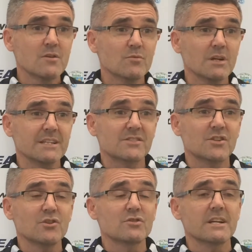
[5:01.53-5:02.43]
Well, it's a
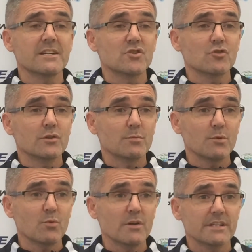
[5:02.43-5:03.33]
hugely
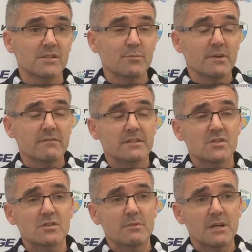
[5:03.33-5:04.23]
enjoyable one. It's a privilege to be